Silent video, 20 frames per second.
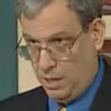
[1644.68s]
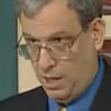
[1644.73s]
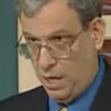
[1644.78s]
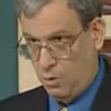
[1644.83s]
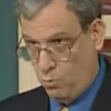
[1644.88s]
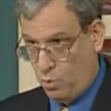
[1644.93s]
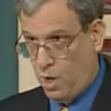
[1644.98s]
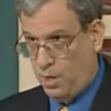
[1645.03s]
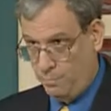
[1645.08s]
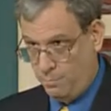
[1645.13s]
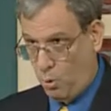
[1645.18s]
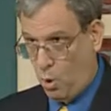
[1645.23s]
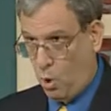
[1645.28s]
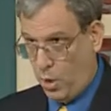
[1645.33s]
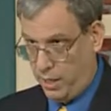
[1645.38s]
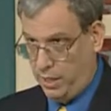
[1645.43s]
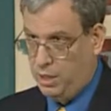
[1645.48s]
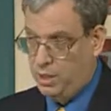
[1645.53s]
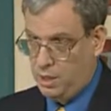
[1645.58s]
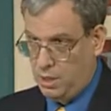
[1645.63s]
at one
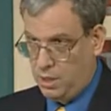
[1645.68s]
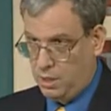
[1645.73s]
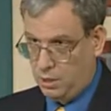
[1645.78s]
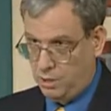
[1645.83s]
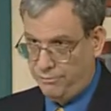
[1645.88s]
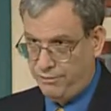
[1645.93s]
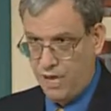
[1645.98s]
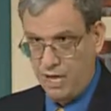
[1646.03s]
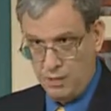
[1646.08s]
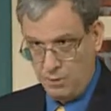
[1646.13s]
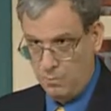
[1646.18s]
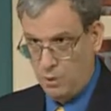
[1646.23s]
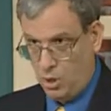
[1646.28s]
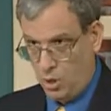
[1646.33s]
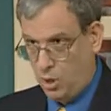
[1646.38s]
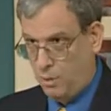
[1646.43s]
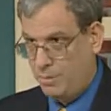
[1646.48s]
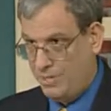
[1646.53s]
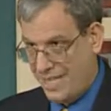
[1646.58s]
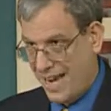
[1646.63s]
point, the
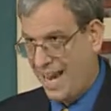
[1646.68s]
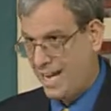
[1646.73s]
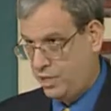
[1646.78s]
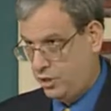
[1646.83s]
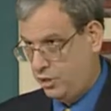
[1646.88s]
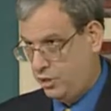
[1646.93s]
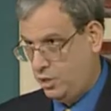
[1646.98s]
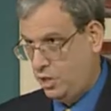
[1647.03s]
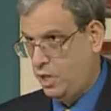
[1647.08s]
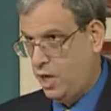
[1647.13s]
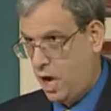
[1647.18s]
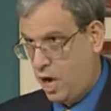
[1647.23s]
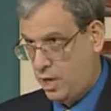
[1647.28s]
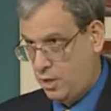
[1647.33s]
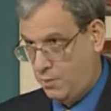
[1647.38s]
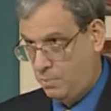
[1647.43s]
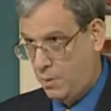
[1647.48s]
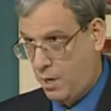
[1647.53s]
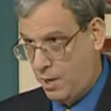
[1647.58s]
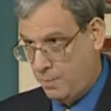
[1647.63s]
Fatimid armies actually did
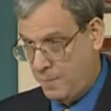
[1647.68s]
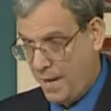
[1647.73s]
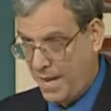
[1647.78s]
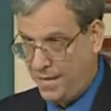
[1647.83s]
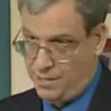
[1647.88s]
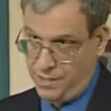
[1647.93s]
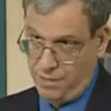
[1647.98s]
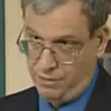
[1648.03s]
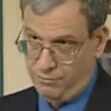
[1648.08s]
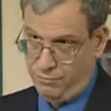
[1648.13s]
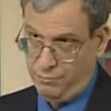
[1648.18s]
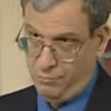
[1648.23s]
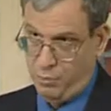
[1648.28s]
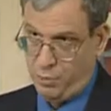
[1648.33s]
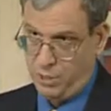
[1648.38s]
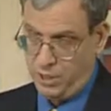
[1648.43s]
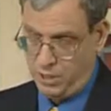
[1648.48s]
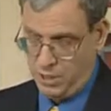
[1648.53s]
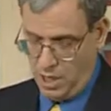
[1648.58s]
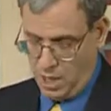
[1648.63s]
occupy Baghdad for
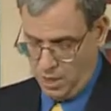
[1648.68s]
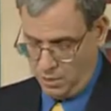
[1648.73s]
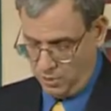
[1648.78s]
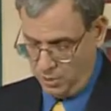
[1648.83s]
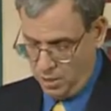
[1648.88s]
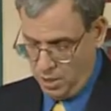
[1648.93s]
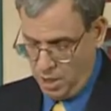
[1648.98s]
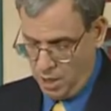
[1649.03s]
40 days.